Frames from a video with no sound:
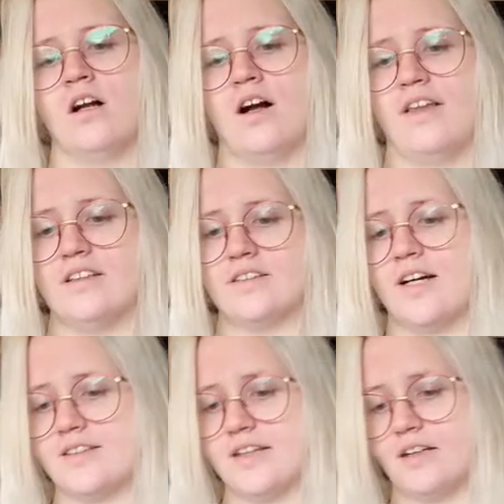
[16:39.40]
And then
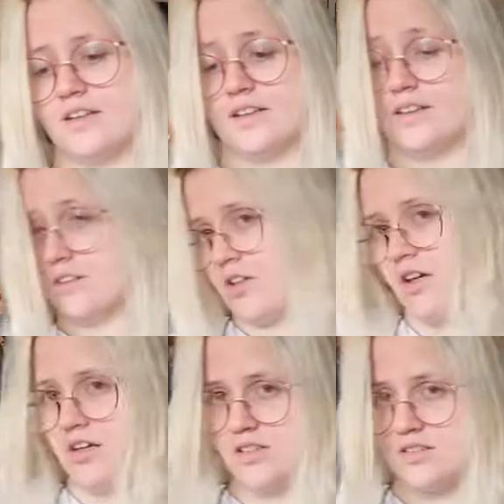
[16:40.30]
Tatiana is
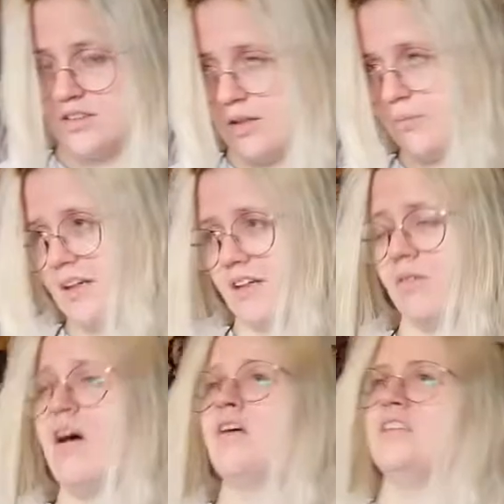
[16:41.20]
hurt, and I'm like,
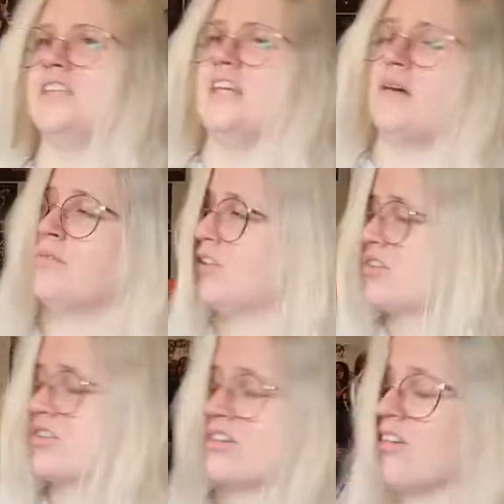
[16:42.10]
well, gee, I'm
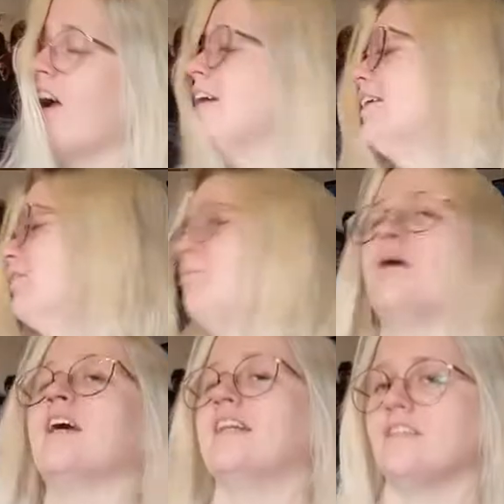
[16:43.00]
just crying
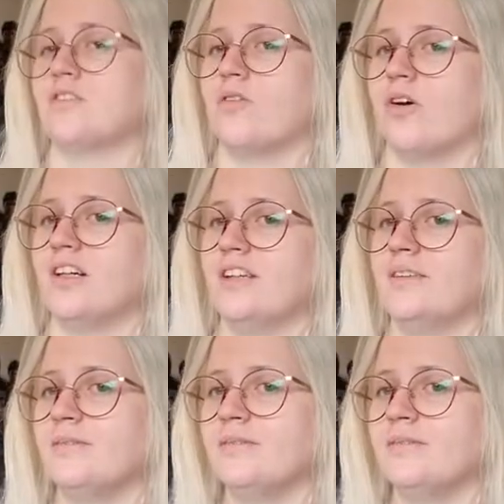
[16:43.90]
buckets for her.